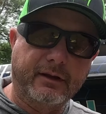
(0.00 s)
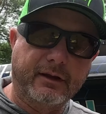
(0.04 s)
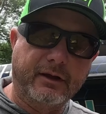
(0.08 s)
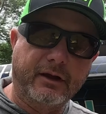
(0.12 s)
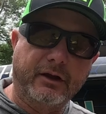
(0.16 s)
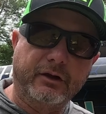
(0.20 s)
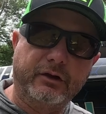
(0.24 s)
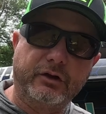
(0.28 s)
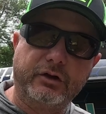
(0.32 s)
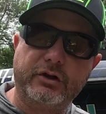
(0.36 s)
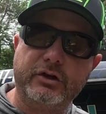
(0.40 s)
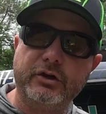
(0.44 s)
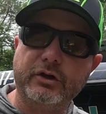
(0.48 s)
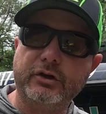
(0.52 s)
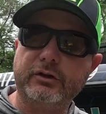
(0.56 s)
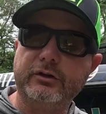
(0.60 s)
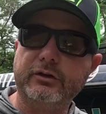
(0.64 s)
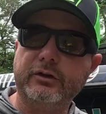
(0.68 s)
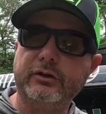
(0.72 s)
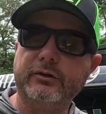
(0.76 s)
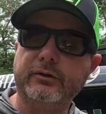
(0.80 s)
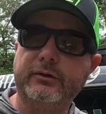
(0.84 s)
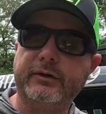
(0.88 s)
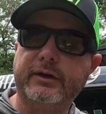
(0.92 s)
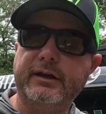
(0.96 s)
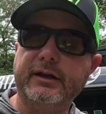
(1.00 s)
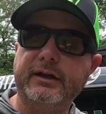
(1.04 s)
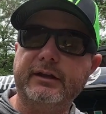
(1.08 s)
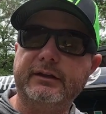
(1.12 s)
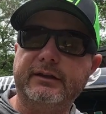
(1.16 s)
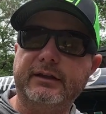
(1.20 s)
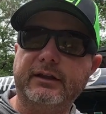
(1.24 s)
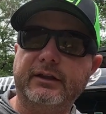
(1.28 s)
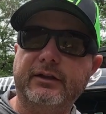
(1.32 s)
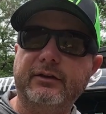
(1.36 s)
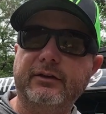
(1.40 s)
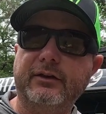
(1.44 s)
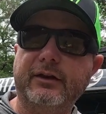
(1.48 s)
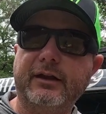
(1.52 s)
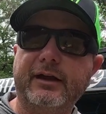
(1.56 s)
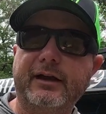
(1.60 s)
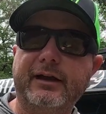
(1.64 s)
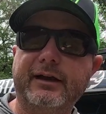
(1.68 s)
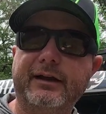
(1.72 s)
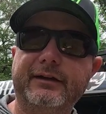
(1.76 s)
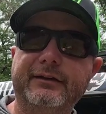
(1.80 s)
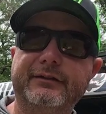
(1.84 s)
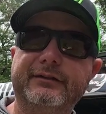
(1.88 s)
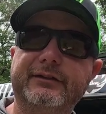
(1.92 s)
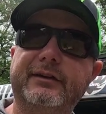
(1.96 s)
a good little kit to
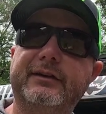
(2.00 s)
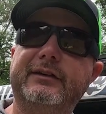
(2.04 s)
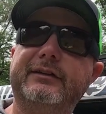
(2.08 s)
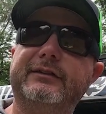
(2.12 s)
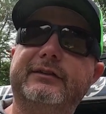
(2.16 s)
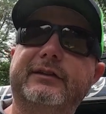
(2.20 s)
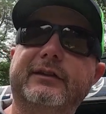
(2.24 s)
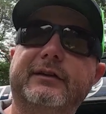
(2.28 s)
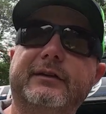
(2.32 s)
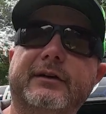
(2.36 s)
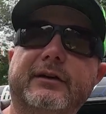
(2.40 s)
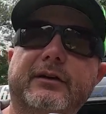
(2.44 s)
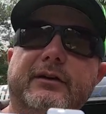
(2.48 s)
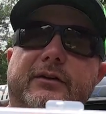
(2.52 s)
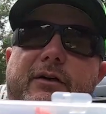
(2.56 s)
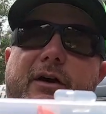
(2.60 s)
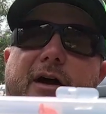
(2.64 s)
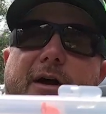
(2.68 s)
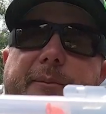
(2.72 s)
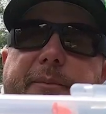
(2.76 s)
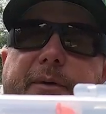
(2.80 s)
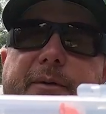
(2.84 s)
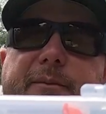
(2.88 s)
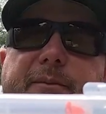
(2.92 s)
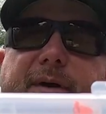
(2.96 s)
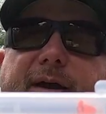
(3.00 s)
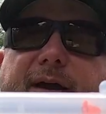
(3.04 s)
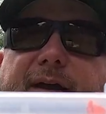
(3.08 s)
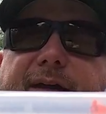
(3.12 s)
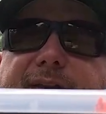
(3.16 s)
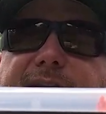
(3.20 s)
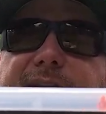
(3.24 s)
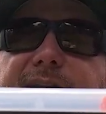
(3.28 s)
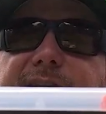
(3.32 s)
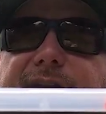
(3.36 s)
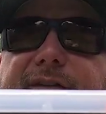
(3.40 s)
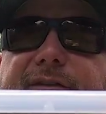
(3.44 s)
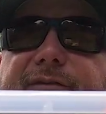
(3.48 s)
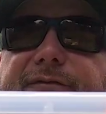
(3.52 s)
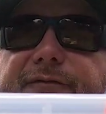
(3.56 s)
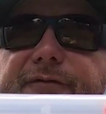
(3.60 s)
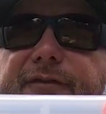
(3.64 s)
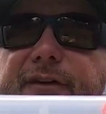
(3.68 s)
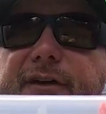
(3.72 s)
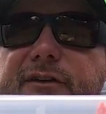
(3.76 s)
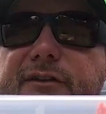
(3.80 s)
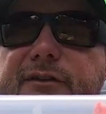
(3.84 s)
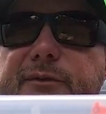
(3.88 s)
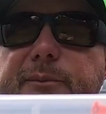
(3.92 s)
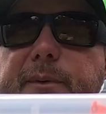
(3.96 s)
utilize is the Crappie Magnet
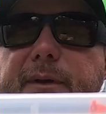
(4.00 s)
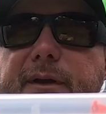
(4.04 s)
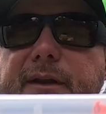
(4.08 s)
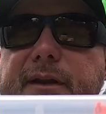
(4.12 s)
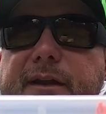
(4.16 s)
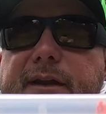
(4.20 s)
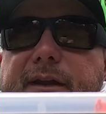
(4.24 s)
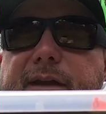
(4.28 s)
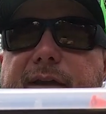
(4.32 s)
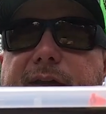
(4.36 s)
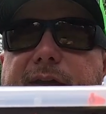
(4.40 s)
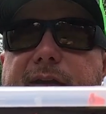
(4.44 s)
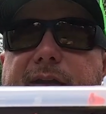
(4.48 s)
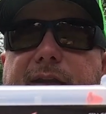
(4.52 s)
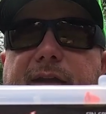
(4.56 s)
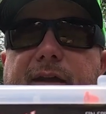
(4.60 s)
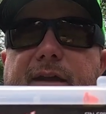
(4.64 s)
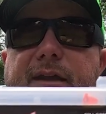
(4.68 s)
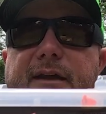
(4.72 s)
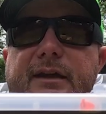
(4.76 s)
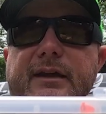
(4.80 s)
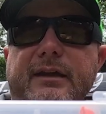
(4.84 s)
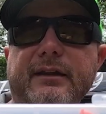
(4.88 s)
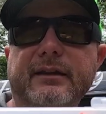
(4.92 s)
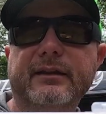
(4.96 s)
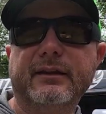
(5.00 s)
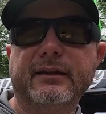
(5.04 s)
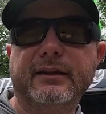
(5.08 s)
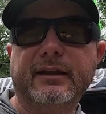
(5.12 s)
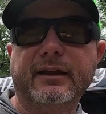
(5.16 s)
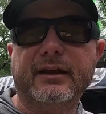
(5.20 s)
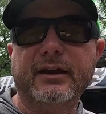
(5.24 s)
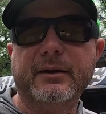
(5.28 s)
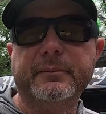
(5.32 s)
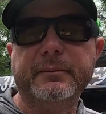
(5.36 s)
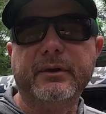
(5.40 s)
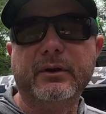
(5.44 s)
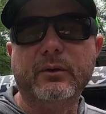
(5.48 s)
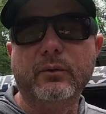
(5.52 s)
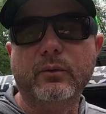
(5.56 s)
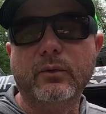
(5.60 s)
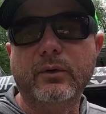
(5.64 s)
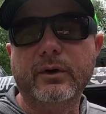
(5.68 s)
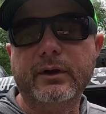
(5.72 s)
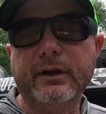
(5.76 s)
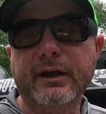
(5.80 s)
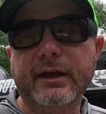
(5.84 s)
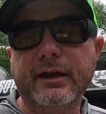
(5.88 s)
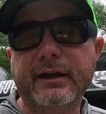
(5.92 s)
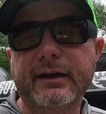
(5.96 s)
Fin Spin Kit. They come in a
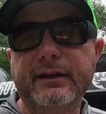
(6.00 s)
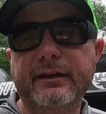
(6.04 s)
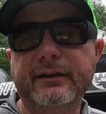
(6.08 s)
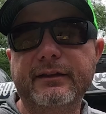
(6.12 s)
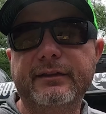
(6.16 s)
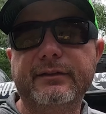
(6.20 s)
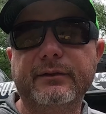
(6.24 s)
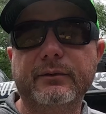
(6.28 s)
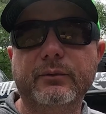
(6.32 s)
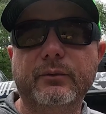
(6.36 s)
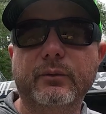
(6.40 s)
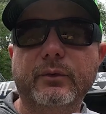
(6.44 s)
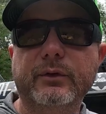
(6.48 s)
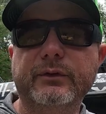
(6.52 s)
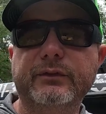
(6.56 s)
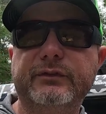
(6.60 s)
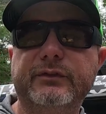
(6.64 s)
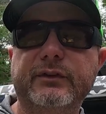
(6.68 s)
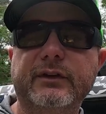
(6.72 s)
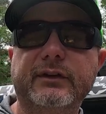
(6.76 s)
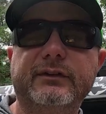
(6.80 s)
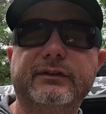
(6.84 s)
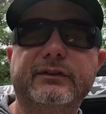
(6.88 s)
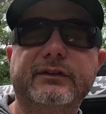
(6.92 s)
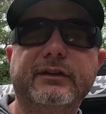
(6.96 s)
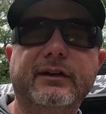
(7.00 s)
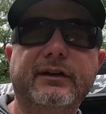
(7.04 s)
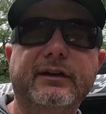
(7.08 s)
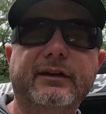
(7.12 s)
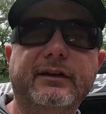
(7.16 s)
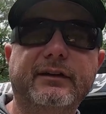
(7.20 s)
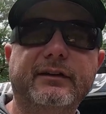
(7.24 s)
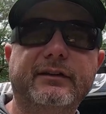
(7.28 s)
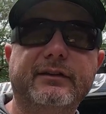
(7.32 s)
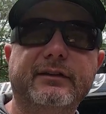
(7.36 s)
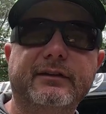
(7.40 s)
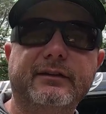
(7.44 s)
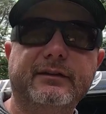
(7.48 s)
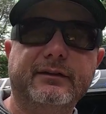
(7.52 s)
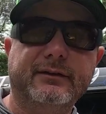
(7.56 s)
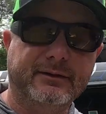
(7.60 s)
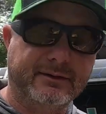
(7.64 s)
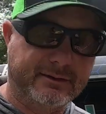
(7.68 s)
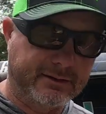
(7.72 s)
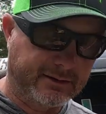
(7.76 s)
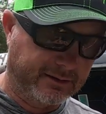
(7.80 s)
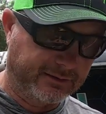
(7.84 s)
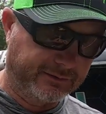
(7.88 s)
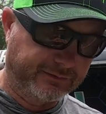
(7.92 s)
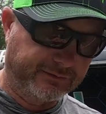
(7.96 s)
1/8 and 1/16. You can
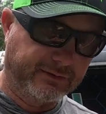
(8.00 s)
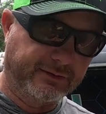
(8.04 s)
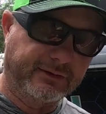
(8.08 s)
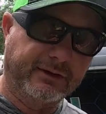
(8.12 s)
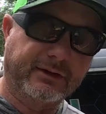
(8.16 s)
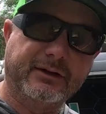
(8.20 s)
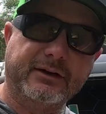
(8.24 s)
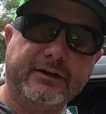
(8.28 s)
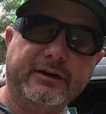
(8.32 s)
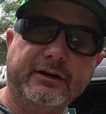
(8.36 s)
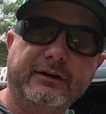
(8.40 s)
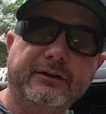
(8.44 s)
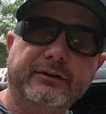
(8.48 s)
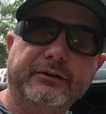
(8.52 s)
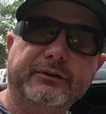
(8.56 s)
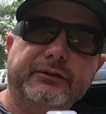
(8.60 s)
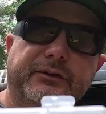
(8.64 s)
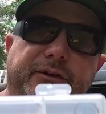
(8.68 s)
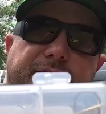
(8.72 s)
kind of see the colors